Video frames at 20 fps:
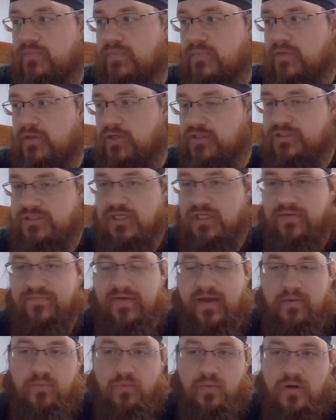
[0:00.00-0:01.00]
your stuff
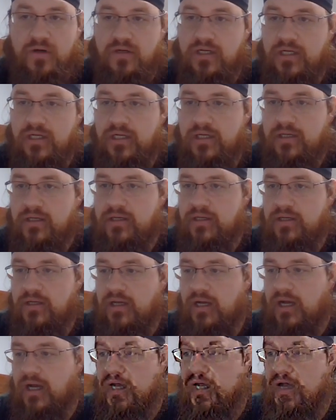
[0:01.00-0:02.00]
at work
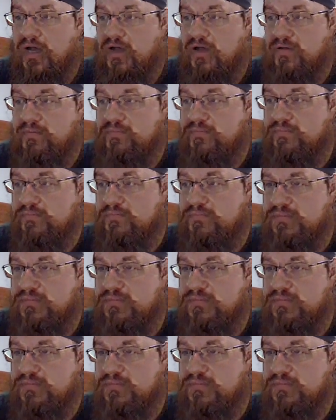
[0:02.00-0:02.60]
um,